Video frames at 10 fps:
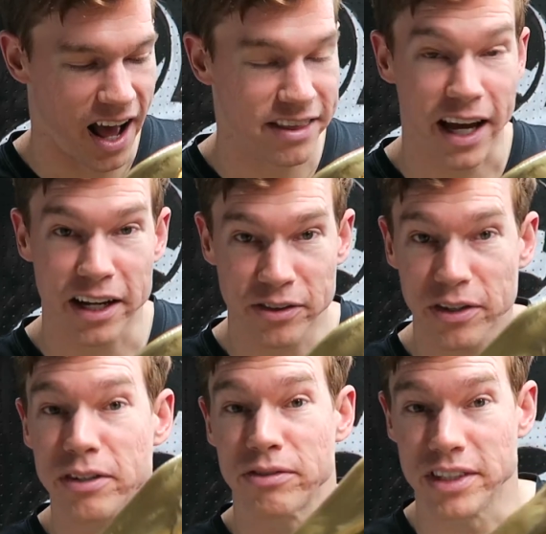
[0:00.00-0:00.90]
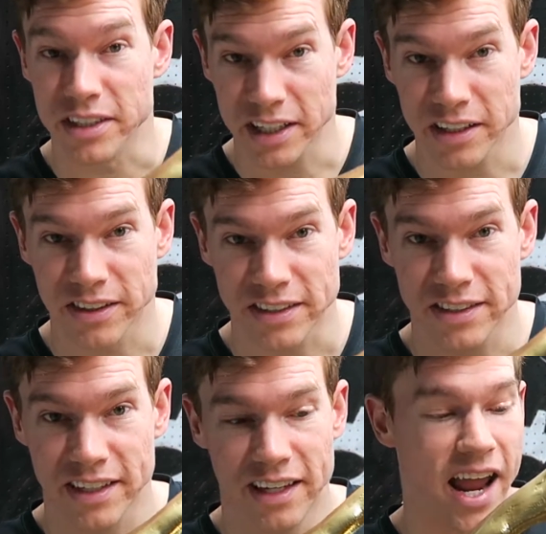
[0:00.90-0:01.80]
I thought it looked
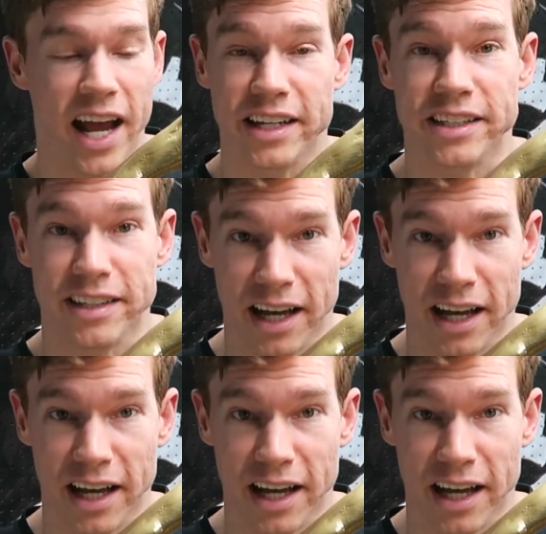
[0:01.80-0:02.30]
ridiculous, and it